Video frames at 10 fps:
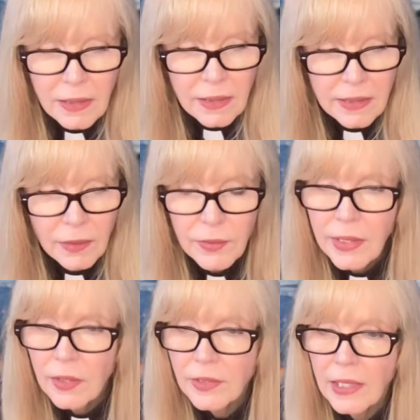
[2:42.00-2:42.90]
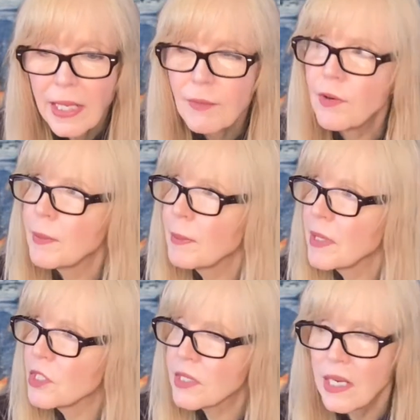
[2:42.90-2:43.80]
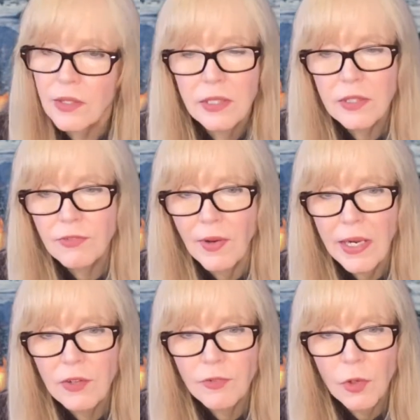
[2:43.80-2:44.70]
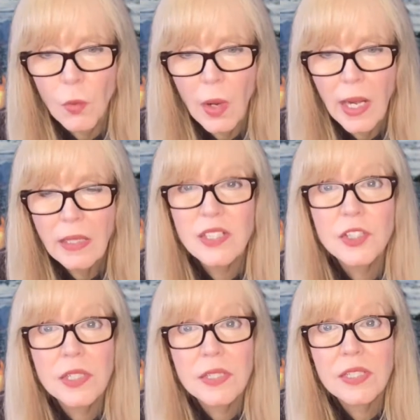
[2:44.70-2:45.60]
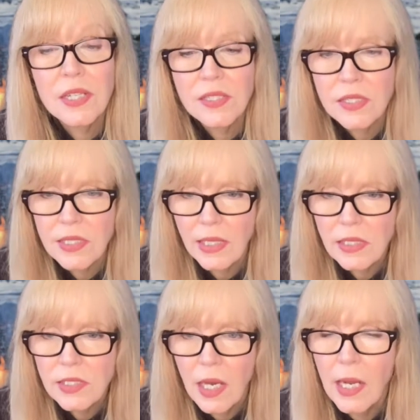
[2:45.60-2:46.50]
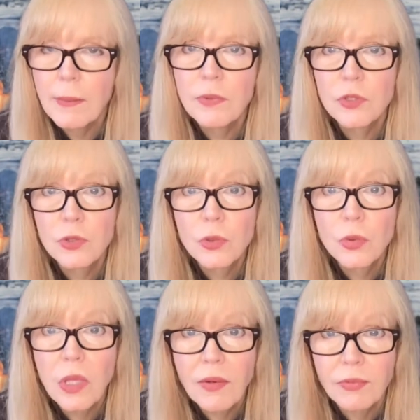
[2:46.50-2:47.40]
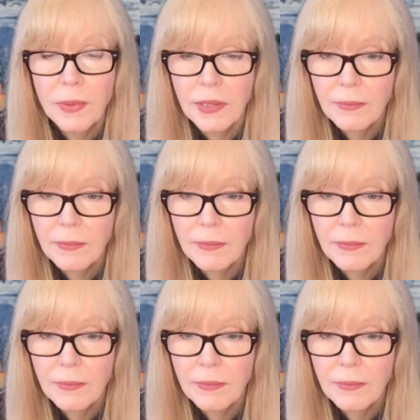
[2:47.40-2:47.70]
They were there at the campfire. Maybe they stared into the fire for a while, and Jesus says the second time, "Do you love me?"